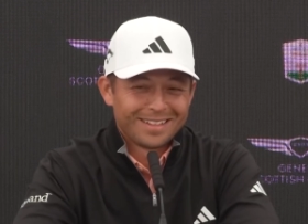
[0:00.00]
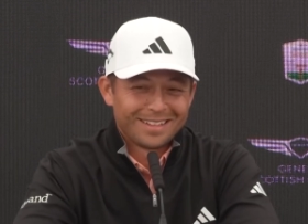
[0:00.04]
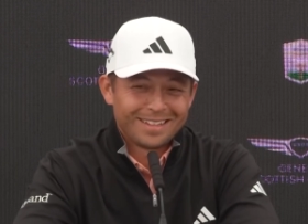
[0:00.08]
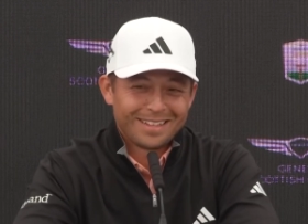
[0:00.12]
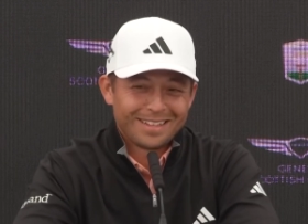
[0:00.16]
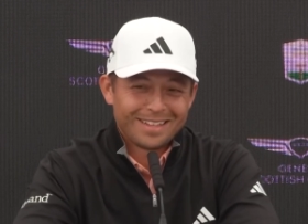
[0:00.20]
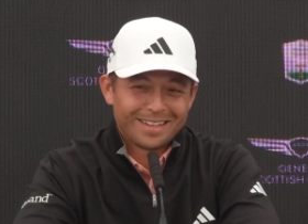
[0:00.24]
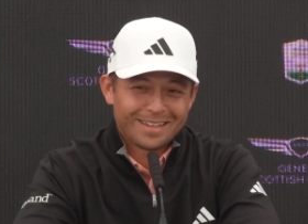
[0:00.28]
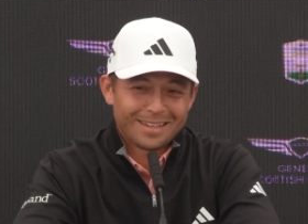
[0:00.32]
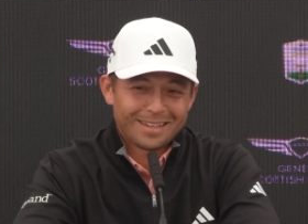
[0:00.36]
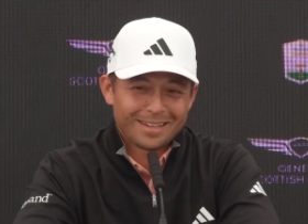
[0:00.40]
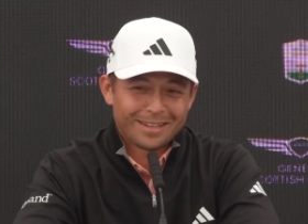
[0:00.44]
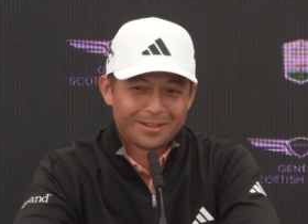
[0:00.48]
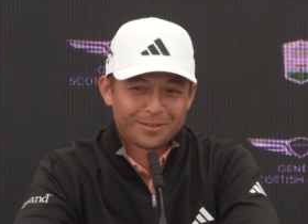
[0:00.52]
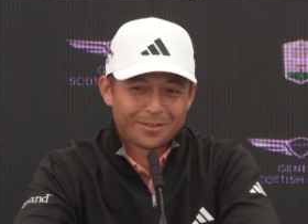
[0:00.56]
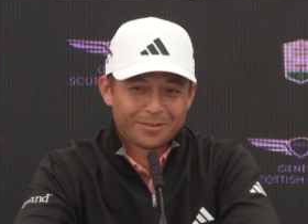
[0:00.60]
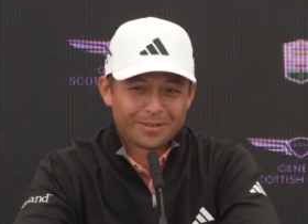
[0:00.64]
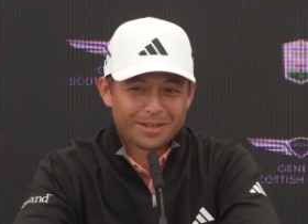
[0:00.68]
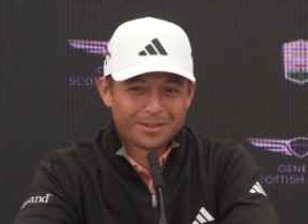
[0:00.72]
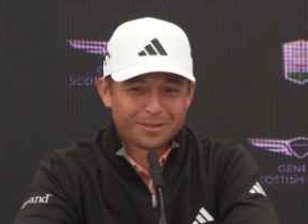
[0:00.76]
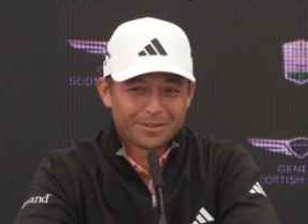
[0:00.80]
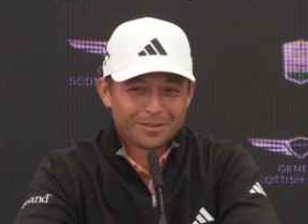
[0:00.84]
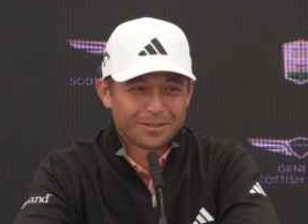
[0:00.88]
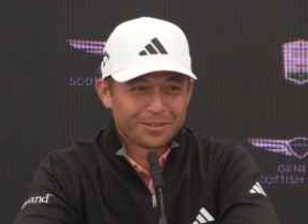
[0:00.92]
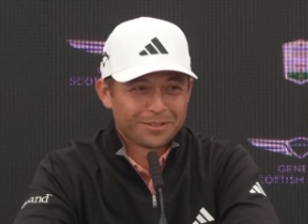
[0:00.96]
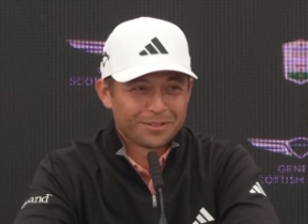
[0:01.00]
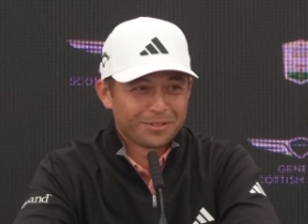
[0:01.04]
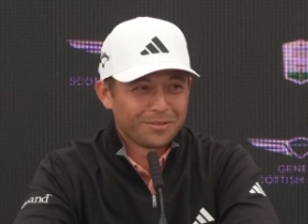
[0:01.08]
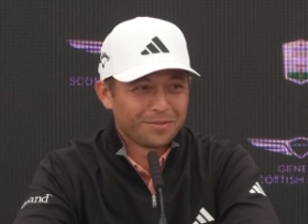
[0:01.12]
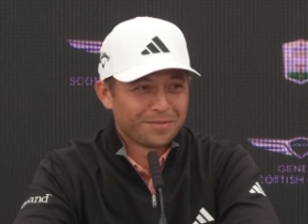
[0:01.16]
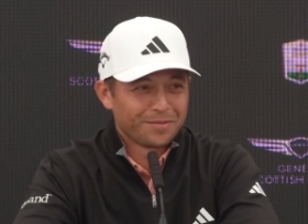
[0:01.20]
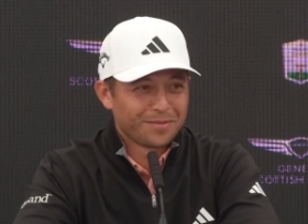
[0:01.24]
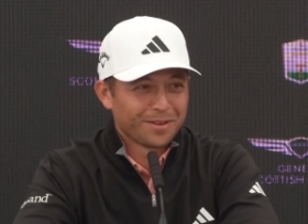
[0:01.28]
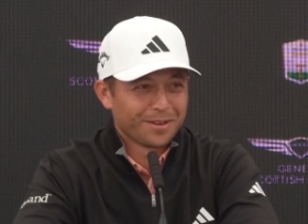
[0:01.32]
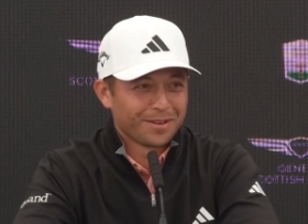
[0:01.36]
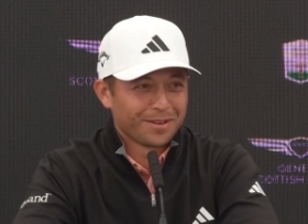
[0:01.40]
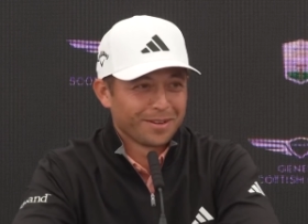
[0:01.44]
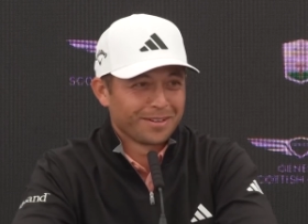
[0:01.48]
Yeah, I don't. I don't look too
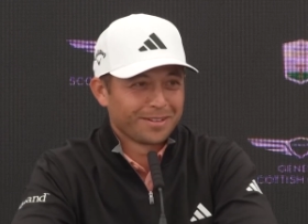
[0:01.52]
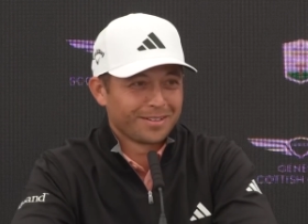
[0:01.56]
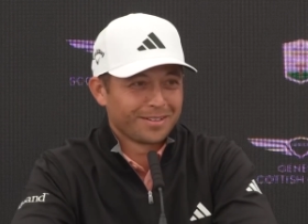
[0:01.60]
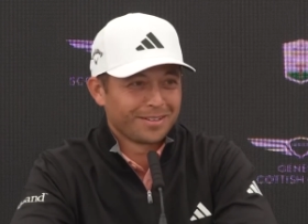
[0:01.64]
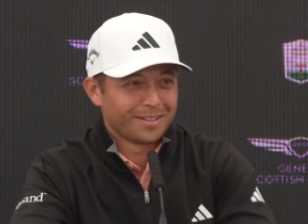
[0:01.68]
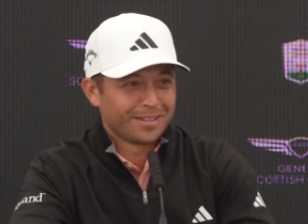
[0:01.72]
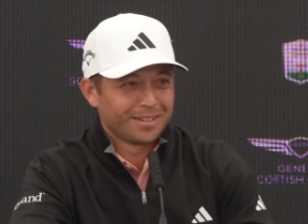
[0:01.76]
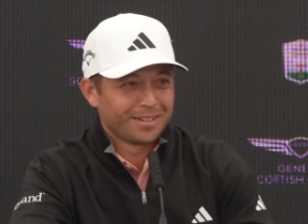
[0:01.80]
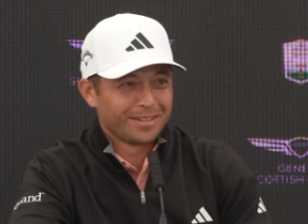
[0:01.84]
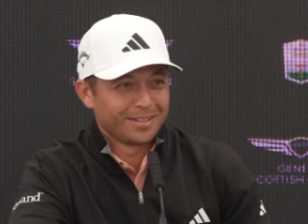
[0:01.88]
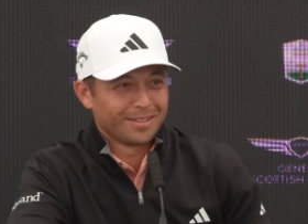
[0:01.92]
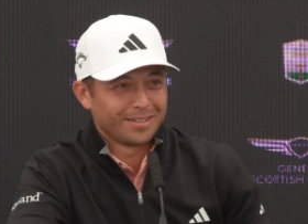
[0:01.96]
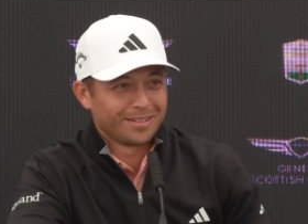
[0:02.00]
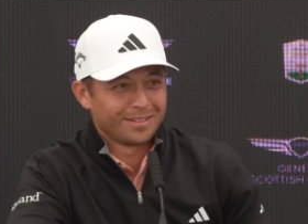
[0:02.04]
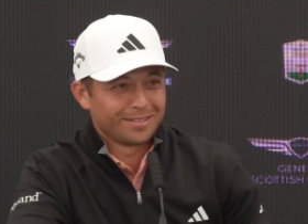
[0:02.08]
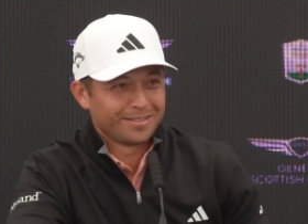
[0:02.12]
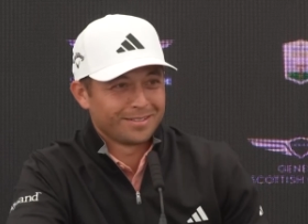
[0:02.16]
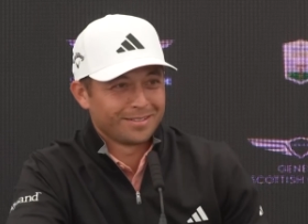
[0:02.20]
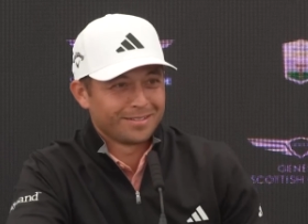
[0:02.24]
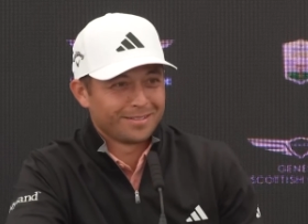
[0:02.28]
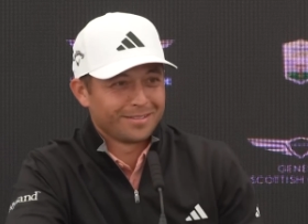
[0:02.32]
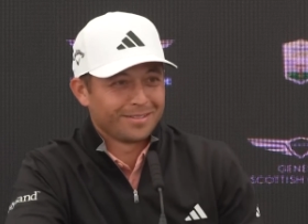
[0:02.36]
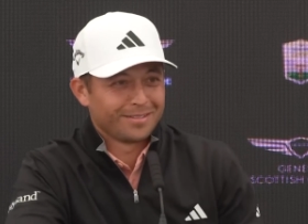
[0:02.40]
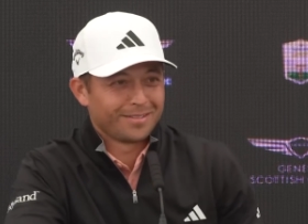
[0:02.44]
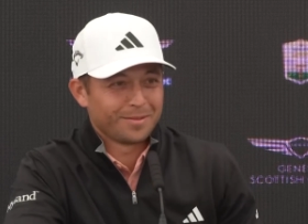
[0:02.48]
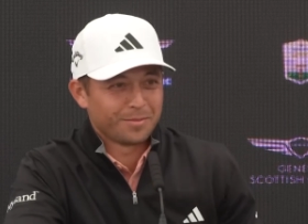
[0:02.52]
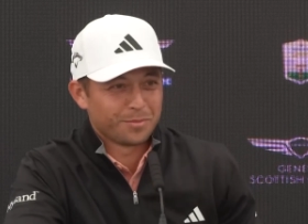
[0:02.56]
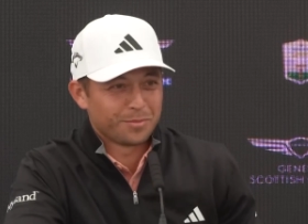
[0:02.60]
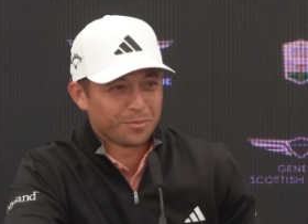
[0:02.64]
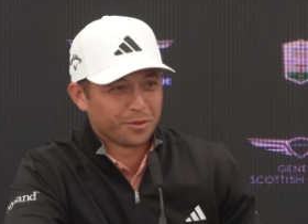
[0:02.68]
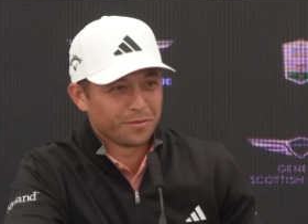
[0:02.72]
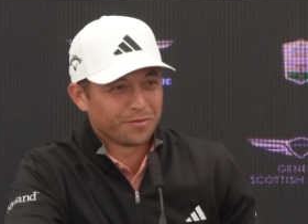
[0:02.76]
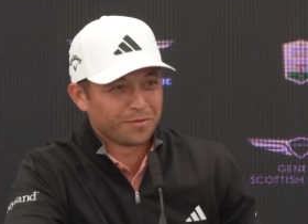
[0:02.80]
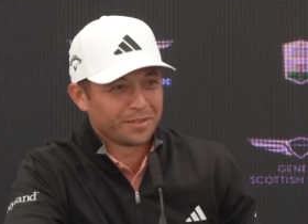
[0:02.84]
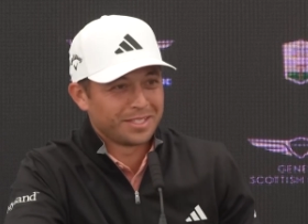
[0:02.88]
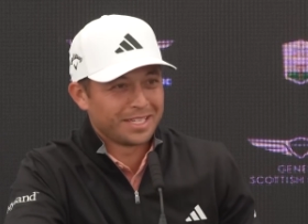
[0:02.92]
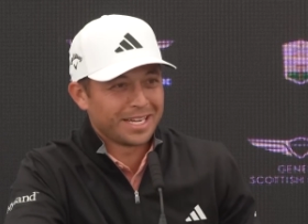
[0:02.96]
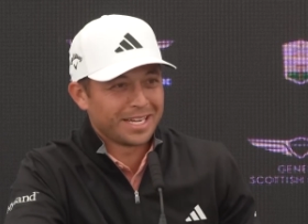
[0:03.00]
far. Uh,
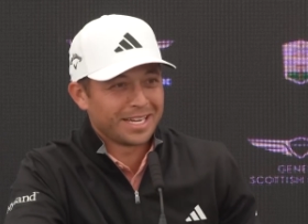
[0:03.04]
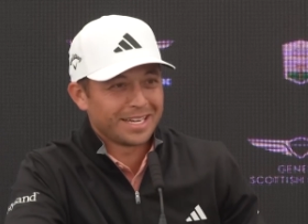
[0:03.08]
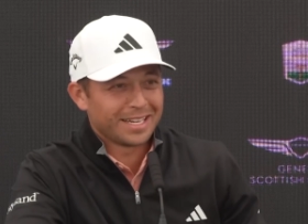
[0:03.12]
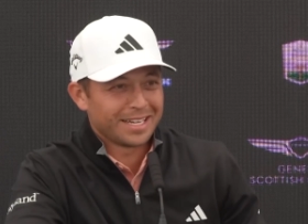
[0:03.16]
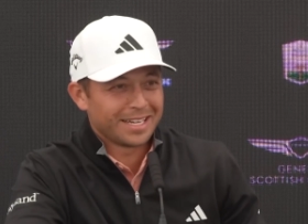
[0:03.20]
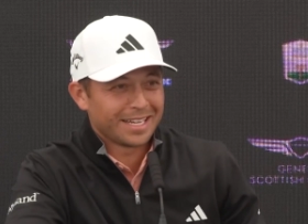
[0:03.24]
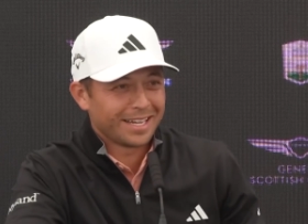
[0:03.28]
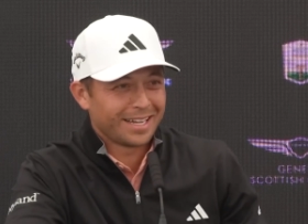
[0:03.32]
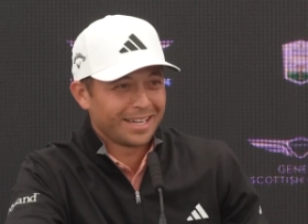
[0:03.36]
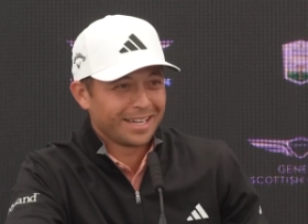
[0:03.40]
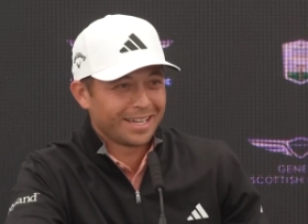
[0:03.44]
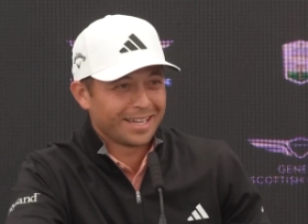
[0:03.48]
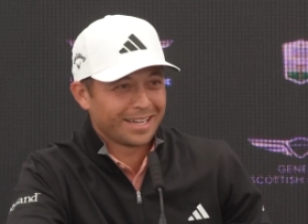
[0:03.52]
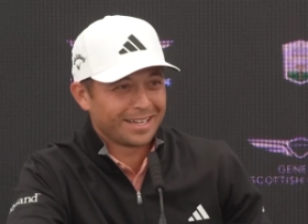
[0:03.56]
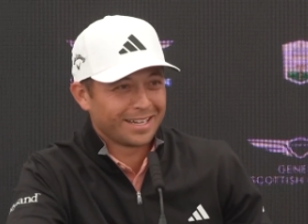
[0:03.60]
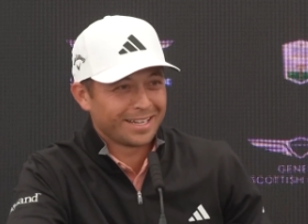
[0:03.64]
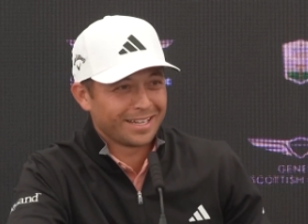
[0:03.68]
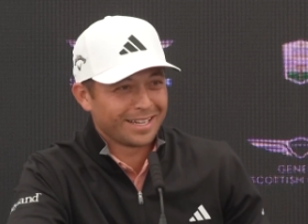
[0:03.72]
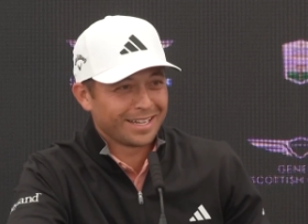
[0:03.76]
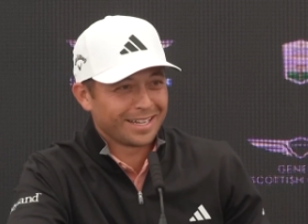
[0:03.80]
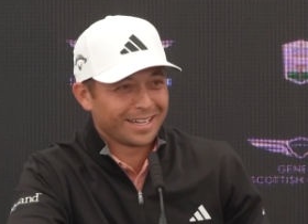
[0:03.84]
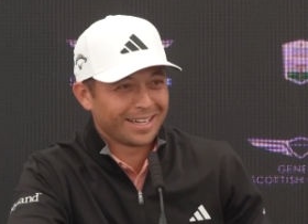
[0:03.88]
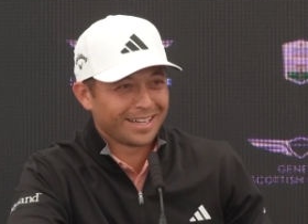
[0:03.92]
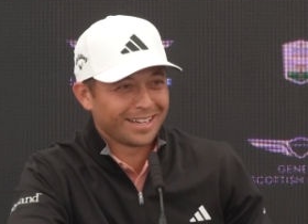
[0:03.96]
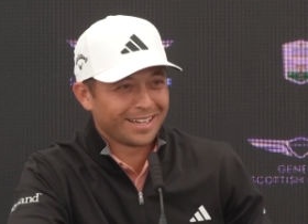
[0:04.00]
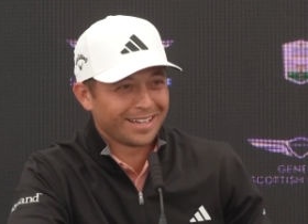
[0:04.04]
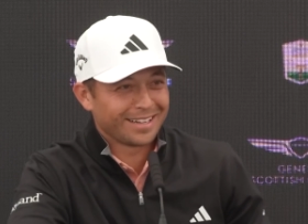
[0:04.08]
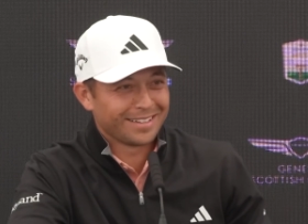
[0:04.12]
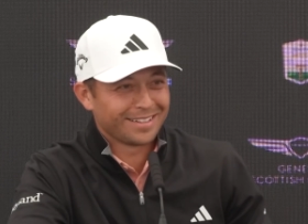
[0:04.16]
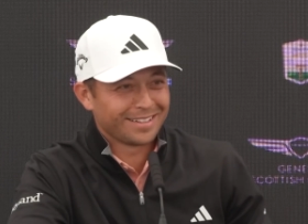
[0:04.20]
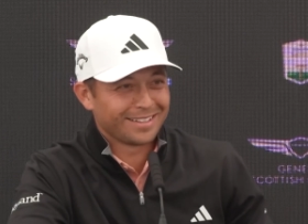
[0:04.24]
more of a day-to-day kind of guy.